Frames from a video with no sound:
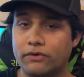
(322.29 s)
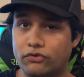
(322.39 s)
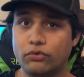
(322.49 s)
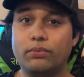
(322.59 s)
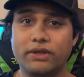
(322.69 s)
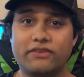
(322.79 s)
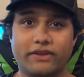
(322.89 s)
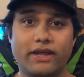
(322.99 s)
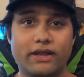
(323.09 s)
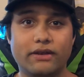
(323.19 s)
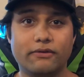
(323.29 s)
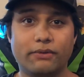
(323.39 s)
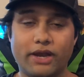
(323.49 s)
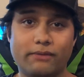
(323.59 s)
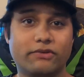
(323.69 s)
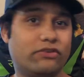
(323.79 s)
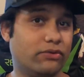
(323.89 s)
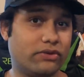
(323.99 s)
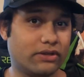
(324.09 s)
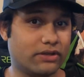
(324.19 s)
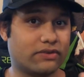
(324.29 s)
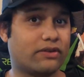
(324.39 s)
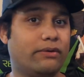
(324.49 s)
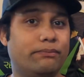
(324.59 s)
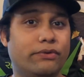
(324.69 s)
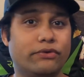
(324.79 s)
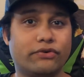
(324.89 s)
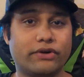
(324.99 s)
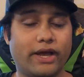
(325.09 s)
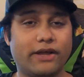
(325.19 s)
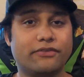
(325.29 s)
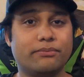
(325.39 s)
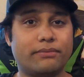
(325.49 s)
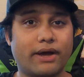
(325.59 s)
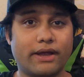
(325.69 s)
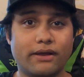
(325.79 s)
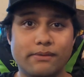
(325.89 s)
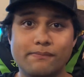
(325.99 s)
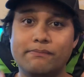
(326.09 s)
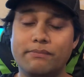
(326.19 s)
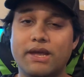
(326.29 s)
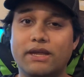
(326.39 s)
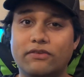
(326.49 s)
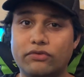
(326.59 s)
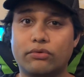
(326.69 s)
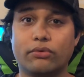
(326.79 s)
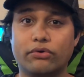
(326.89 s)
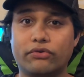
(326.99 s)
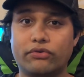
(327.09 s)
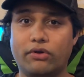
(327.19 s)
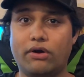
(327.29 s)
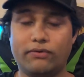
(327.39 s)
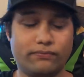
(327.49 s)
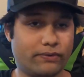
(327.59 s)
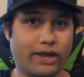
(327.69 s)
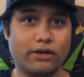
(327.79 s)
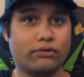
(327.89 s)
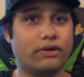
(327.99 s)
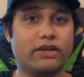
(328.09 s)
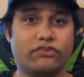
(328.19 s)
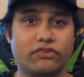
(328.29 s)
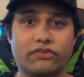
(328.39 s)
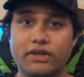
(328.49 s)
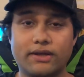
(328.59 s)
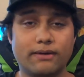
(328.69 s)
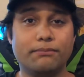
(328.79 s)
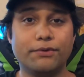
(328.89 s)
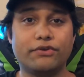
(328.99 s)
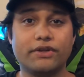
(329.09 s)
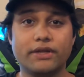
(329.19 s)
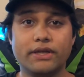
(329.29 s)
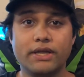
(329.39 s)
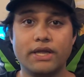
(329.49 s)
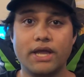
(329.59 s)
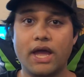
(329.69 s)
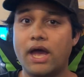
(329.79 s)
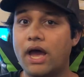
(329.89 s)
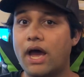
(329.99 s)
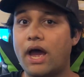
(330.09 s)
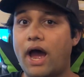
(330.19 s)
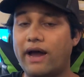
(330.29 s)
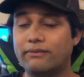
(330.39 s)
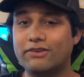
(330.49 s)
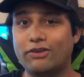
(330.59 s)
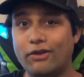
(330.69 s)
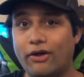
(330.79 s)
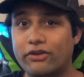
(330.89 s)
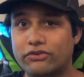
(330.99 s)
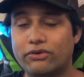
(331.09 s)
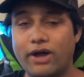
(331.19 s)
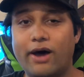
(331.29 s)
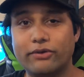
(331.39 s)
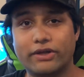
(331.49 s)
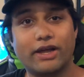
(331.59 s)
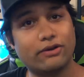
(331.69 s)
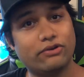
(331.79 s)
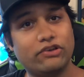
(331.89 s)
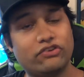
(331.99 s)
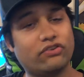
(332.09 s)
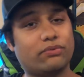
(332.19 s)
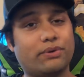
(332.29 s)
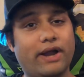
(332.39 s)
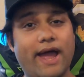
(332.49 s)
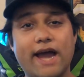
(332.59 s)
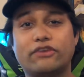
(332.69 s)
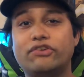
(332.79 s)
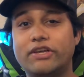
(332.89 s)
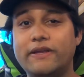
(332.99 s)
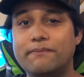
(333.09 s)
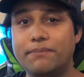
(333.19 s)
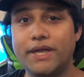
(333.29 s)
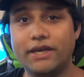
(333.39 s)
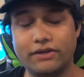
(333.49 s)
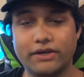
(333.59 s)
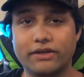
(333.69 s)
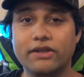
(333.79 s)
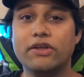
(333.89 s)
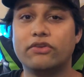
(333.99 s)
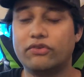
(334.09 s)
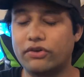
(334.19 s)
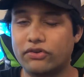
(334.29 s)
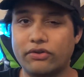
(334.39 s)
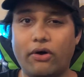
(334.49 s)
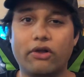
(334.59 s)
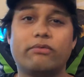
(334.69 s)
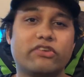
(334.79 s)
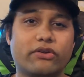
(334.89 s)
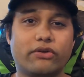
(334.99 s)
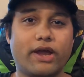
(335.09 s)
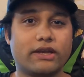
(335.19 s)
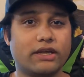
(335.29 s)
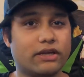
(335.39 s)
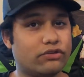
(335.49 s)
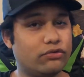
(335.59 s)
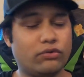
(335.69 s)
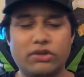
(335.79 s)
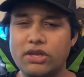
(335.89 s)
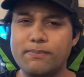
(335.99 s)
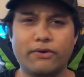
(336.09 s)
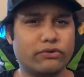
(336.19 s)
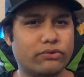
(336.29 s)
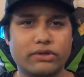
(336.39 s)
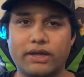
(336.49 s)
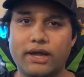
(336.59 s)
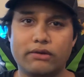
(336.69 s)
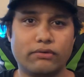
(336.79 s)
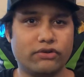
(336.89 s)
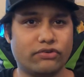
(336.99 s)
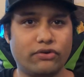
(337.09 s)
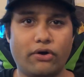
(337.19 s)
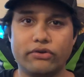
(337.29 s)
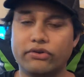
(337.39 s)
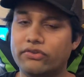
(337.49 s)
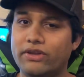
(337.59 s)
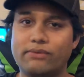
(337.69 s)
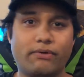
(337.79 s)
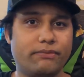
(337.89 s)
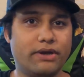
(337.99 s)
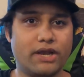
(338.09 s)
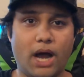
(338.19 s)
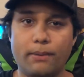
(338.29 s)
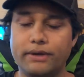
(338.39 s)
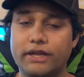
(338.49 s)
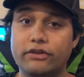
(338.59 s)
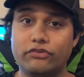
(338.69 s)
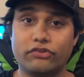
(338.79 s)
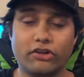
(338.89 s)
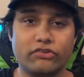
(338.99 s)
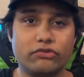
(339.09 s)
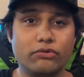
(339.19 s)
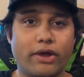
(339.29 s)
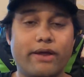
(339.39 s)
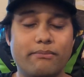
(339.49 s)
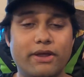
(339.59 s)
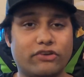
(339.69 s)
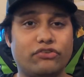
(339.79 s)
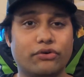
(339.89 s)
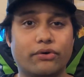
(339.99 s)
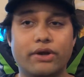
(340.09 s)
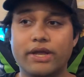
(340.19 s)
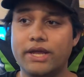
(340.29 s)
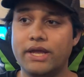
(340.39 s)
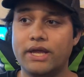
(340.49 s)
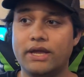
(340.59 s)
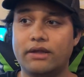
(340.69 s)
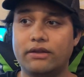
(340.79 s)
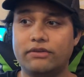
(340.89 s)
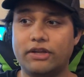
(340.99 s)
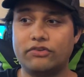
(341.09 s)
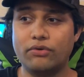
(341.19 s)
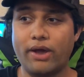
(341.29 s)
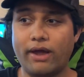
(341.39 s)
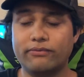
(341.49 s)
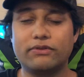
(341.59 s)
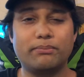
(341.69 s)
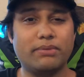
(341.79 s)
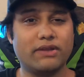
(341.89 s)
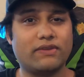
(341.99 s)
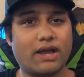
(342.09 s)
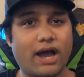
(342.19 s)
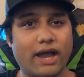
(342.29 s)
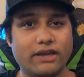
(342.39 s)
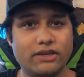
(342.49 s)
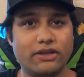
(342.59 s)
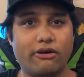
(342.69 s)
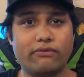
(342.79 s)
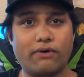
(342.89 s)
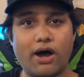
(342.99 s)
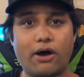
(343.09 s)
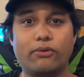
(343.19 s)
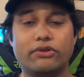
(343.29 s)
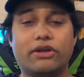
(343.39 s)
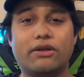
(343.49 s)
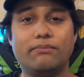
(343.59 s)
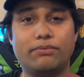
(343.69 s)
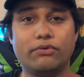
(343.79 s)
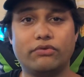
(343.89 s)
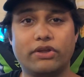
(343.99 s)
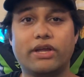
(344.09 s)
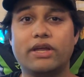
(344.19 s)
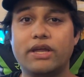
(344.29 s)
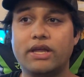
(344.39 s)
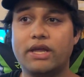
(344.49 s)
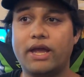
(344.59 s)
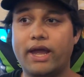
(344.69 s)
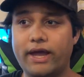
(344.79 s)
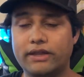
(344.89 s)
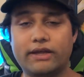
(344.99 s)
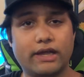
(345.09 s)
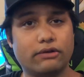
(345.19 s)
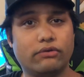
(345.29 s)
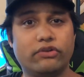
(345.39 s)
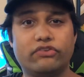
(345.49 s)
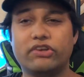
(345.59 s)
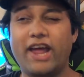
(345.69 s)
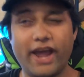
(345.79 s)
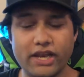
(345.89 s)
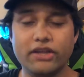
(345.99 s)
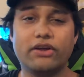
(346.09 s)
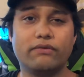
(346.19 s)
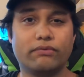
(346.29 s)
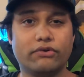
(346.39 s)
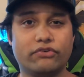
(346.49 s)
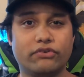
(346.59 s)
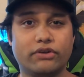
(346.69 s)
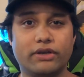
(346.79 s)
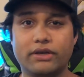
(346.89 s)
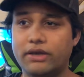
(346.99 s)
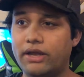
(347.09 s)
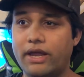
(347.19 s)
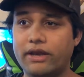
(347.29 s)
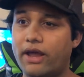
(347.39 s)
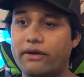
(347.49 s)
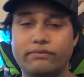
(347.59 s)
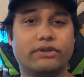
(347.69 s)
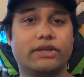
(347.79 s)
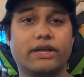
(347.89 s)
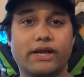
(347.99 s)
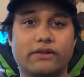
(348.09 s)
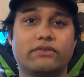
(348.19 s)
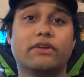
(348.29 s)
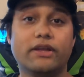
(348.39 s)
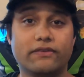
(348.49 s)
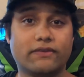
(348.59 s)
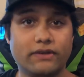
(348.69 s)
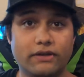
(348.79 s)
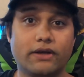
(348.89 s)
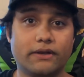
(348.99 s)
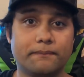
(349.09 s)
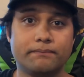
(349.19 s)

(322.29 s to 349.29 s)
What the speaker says: 2 weeks in, when I was using this computer as my main source of calculations and computing, I was lost on how the calculations were actually being done. So it is always a good idea to keep on doing the calculation on yourself every now and then, just to make sure that you have the basic idea of how the computing and the calculation and the conversion and everything else is done.